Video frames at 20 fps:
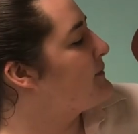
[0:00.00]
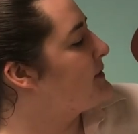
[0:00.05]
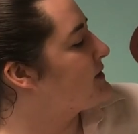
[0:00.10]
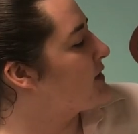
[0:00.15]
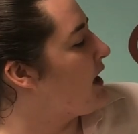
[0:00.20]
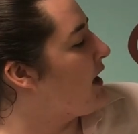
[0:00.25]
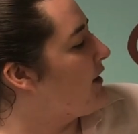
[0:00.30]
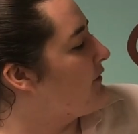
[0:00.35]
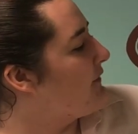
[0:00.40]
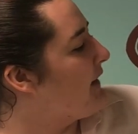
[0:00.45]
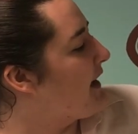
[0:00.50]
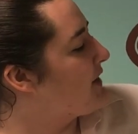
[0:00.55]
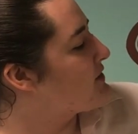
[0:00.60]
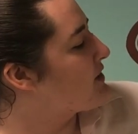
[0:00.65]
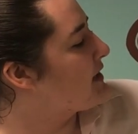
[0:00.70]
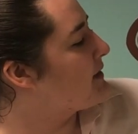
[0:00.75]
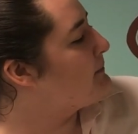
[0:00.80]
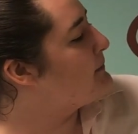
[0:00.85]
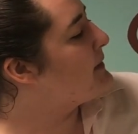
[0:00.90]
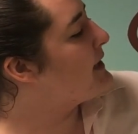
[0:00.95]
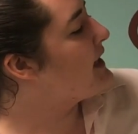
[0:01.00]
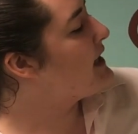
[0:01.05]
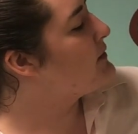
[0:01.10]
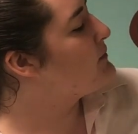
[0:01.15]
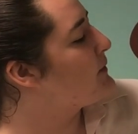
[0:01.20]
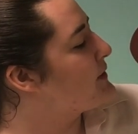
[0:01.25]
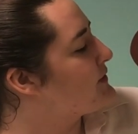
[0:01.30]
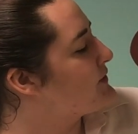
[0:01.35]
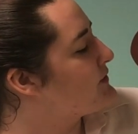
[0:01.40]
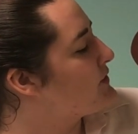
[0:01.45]
was off hatching a
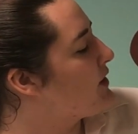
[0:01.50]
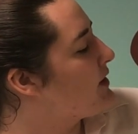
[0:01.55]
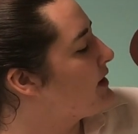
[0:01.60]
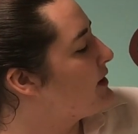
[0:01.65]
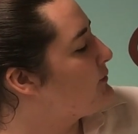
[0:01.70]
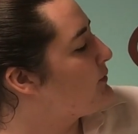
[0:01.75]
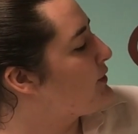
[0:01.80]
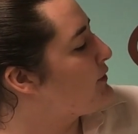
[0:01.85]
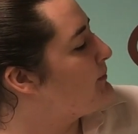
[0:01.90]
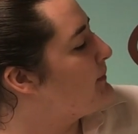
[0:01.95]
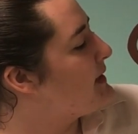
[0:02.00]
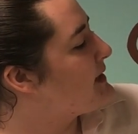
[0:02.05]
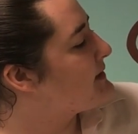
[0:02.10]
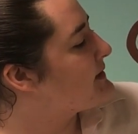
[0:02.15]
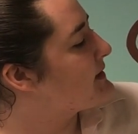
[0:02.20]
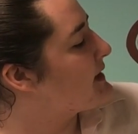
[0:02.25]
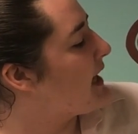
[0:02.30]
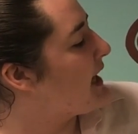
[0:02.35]
plan which started with Miss